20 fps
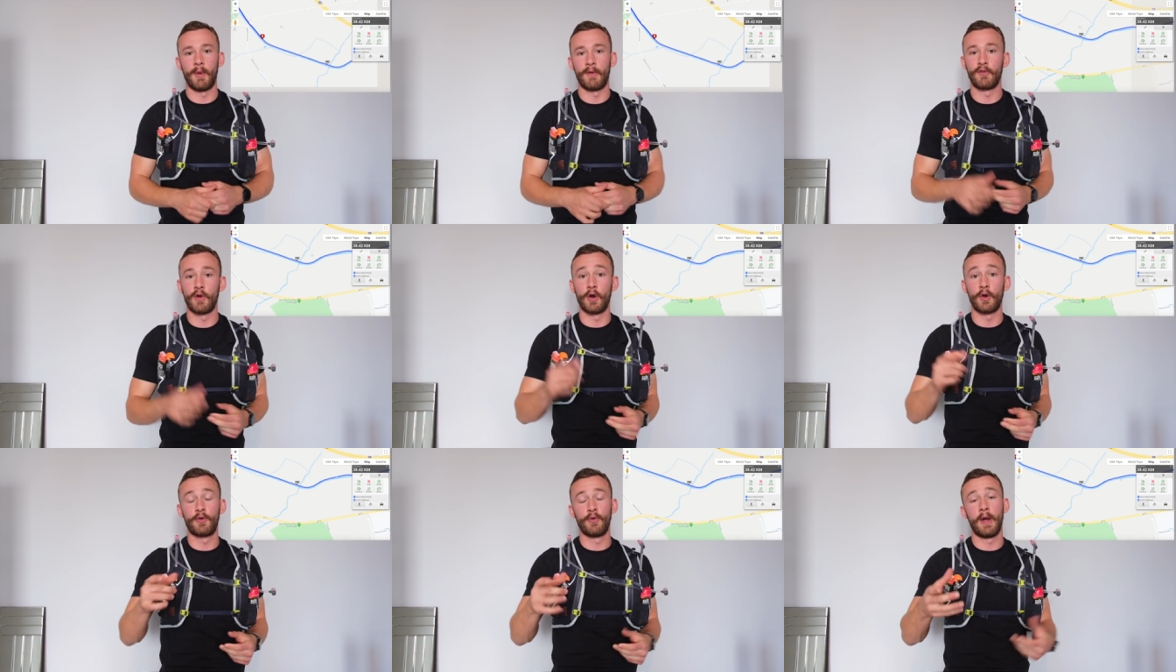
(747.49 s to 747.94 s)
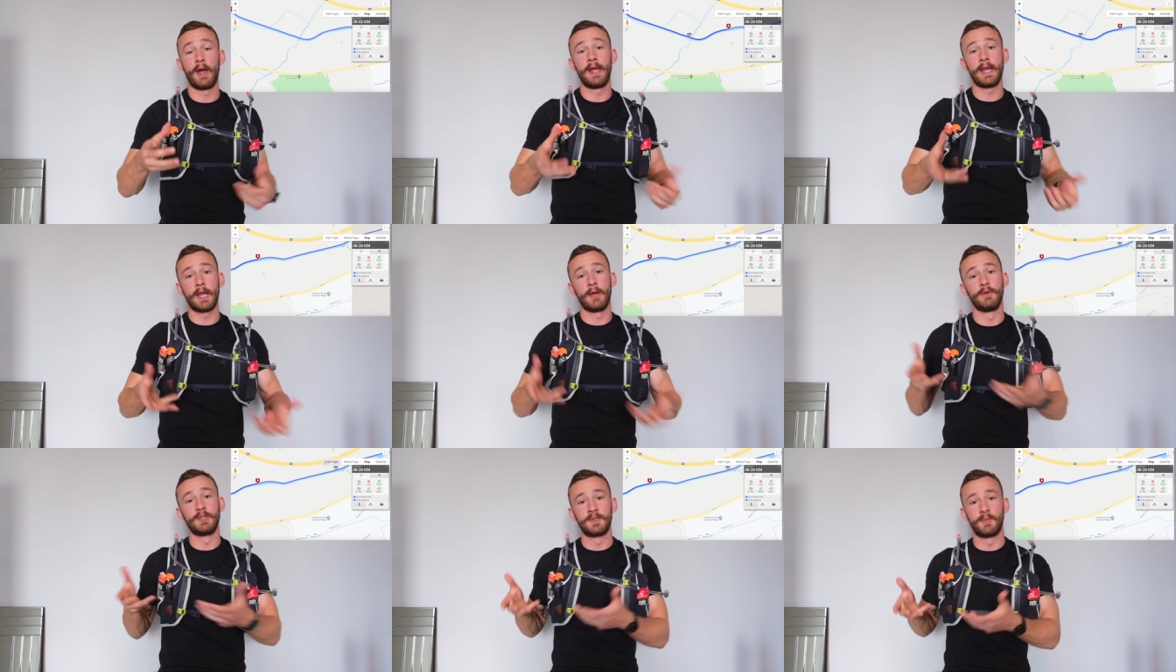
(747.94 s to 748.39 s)
I've got
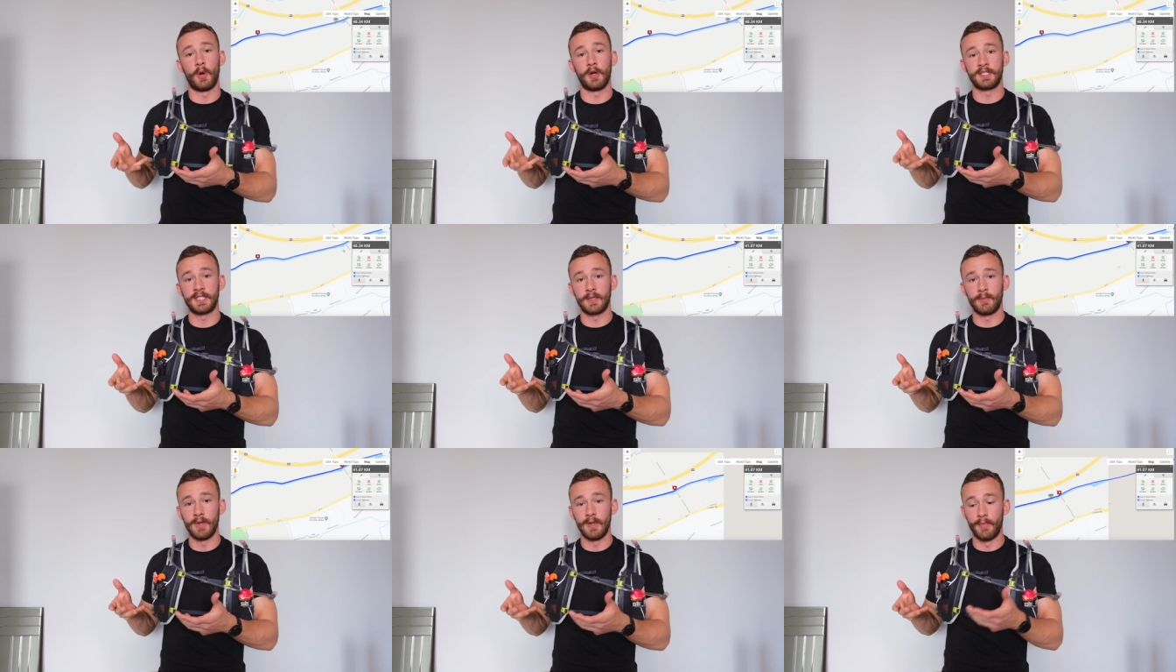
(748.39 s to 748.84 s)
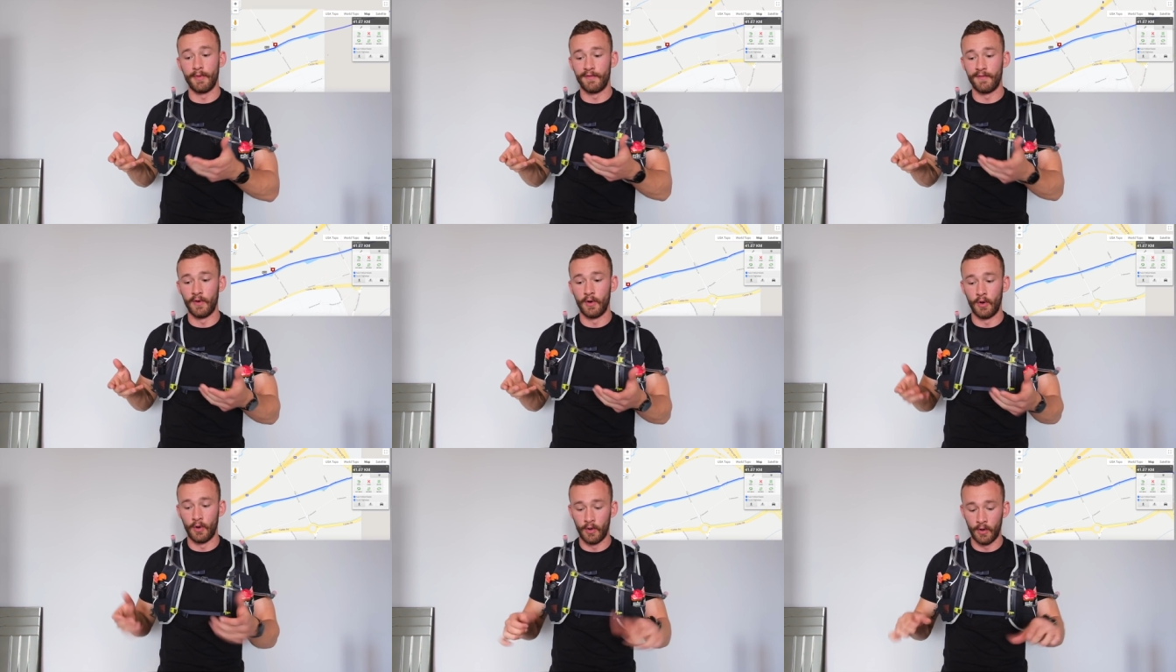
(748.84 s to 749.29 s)
Craig, who was spotting me
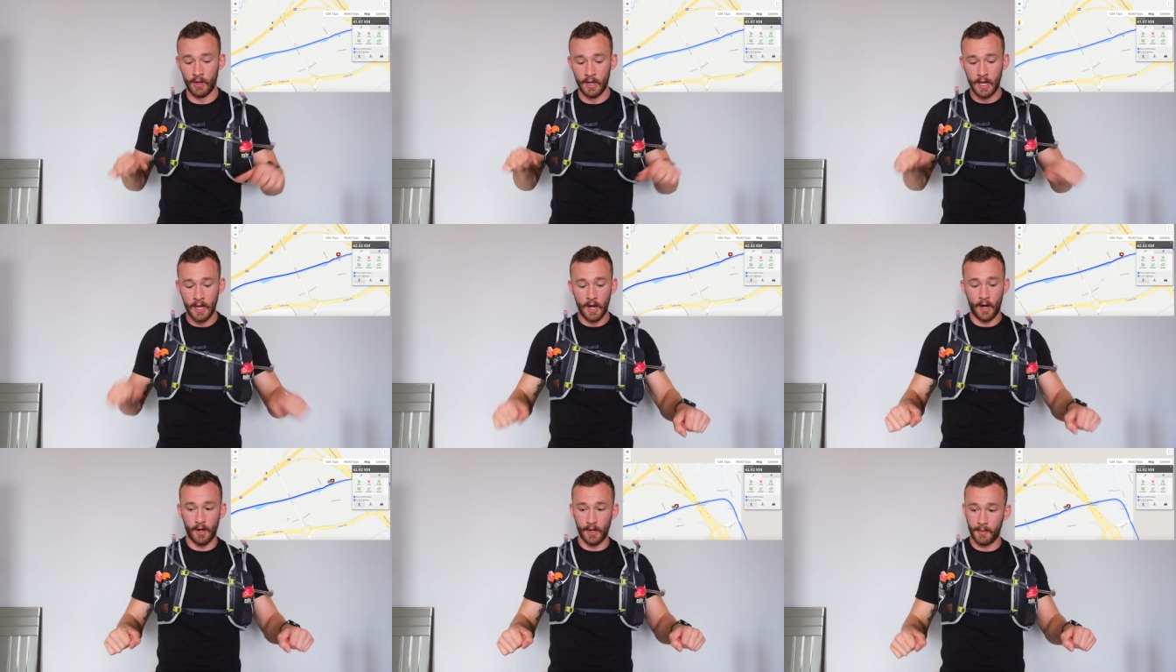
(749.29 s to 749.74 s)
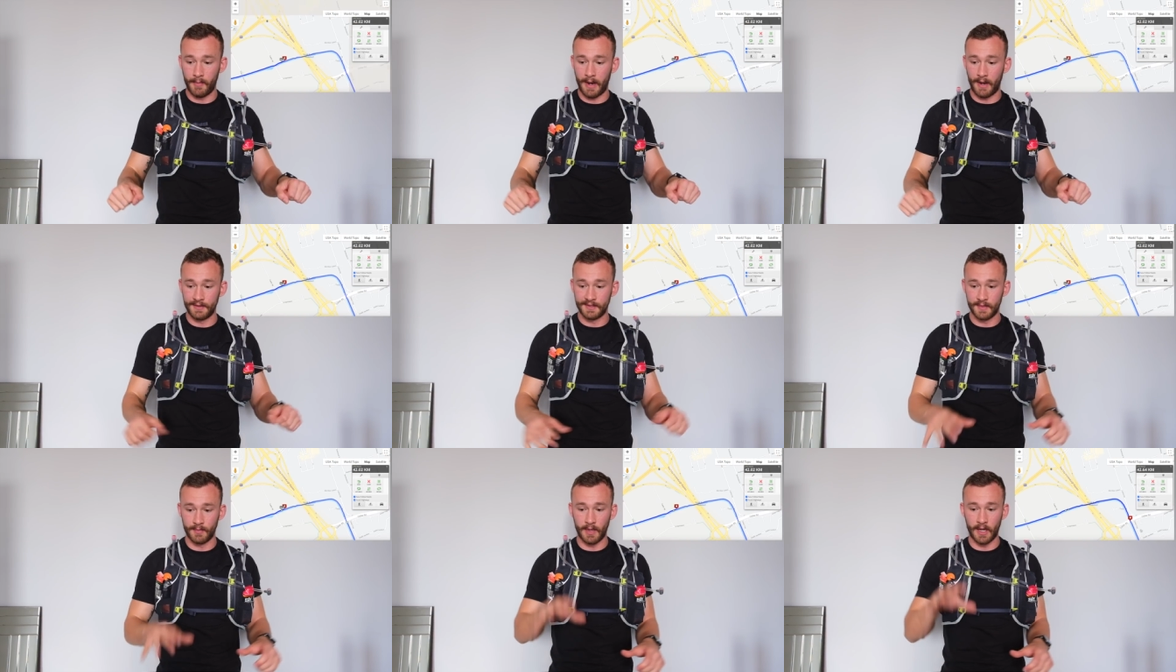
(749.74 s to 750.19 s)
before on a
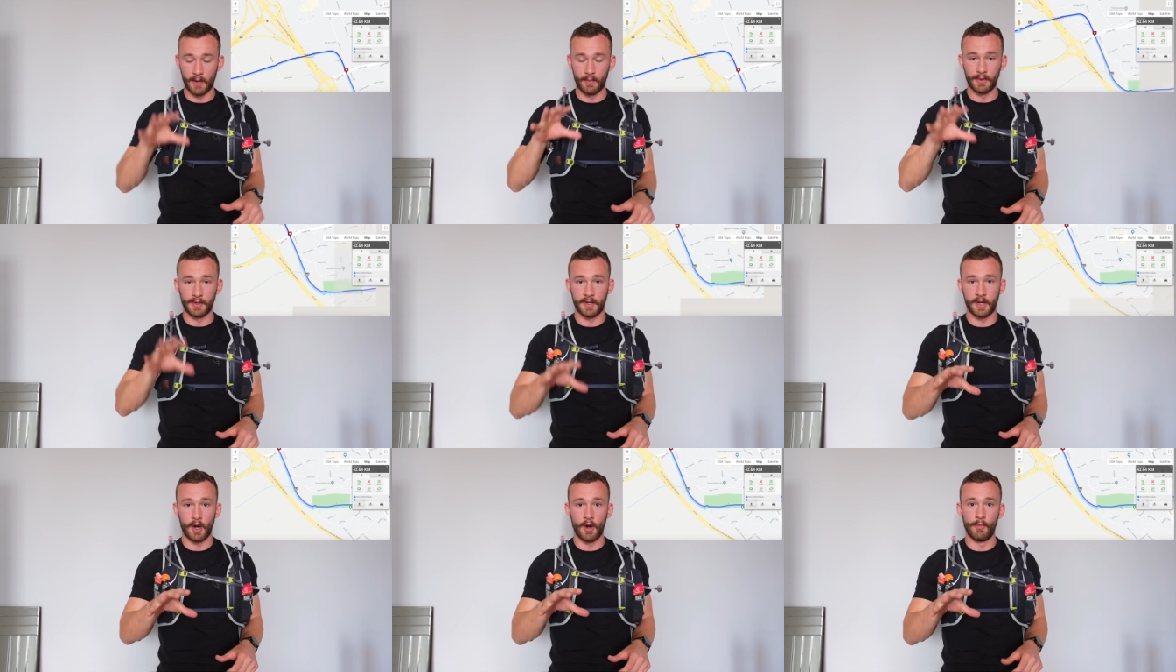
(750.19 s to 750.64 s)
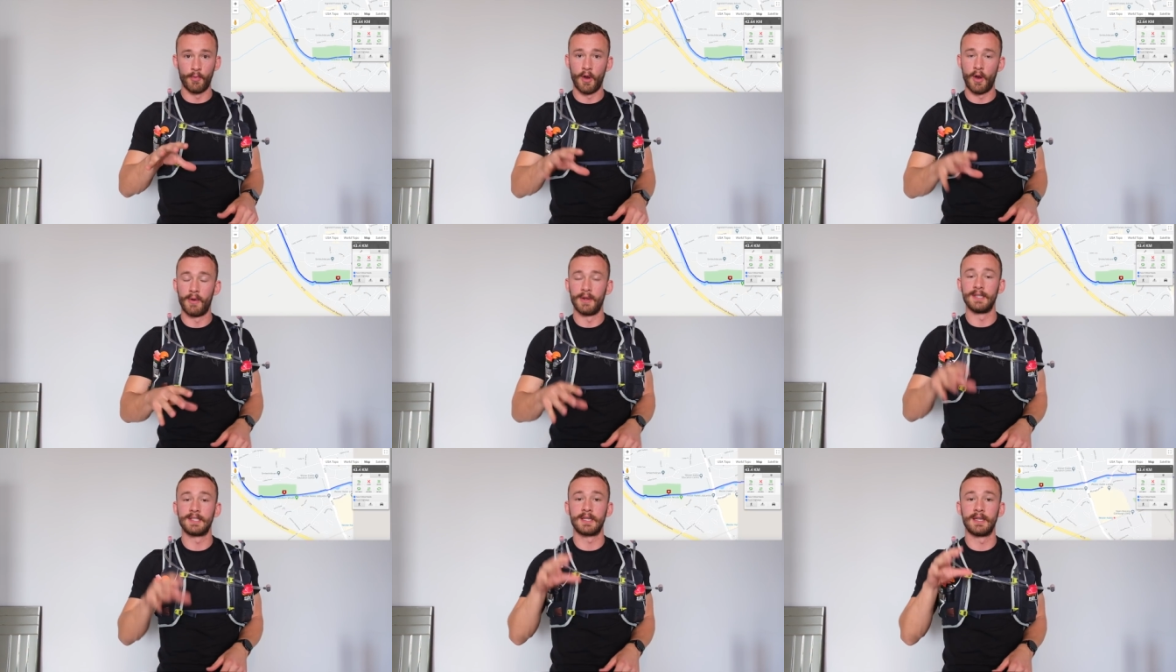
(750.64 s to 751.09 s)
mountain bike with the GoPro,
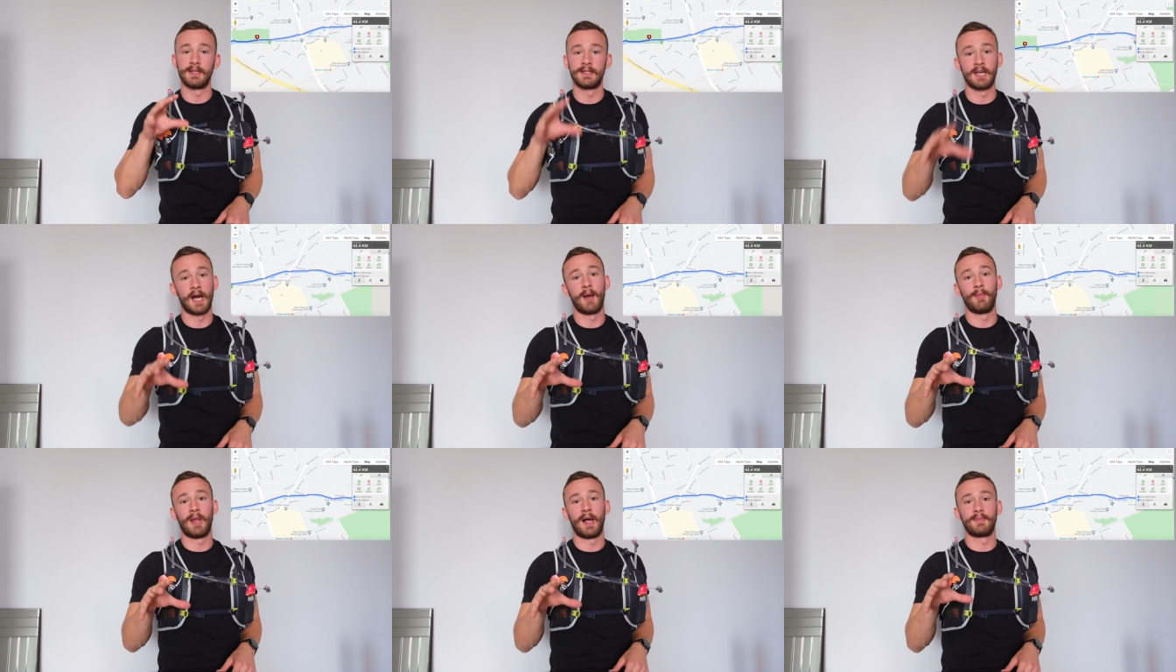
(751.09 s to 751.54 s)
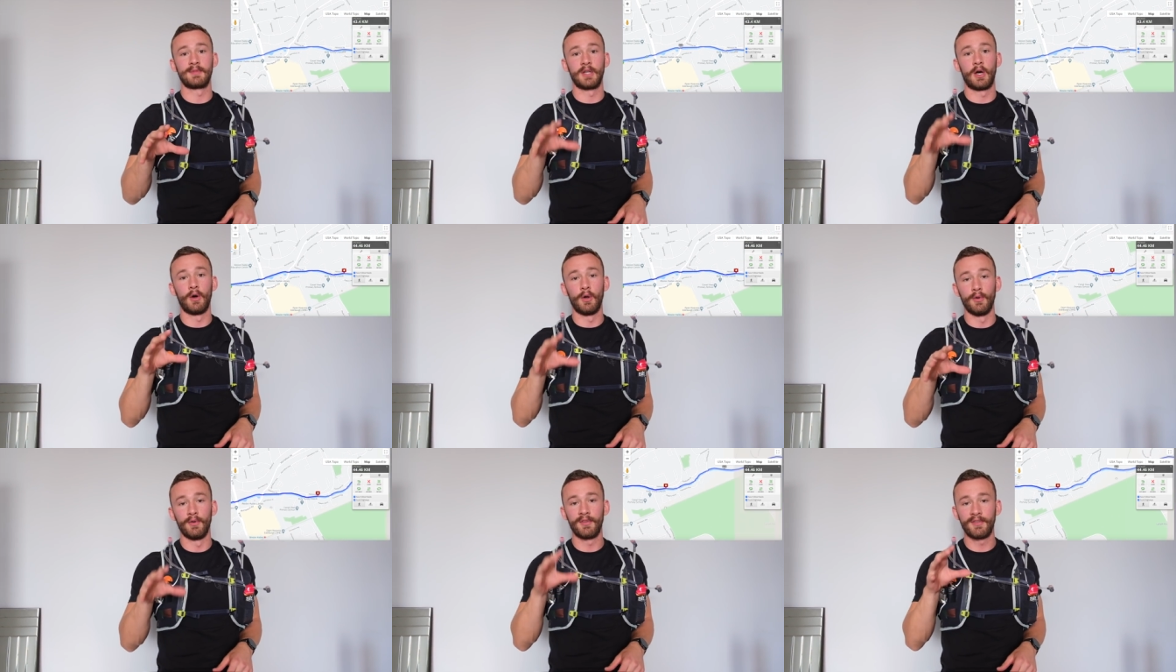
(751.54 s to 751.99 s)
and he's gonna time lapse the
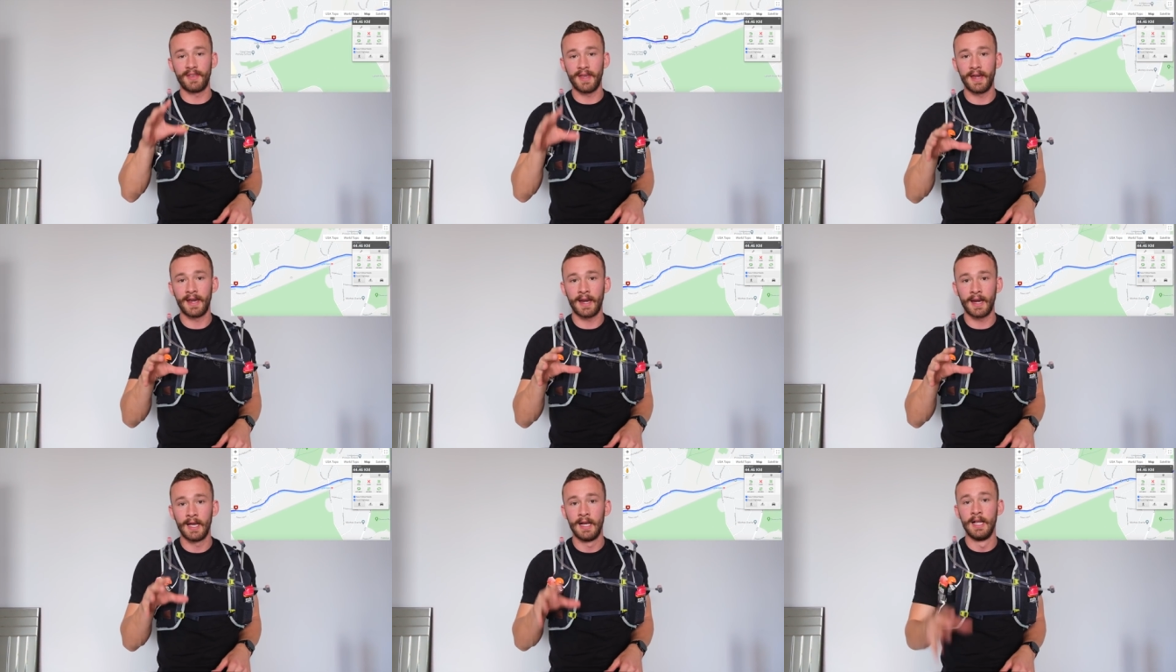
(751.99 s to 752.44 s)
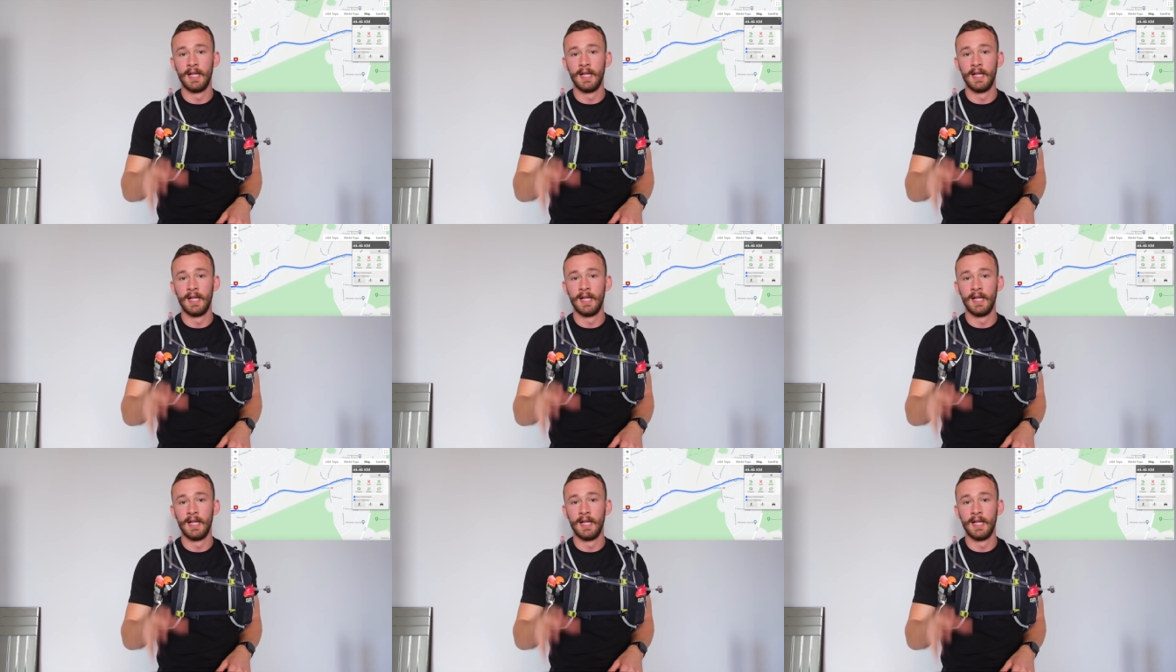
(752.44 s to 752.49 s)
whole thing,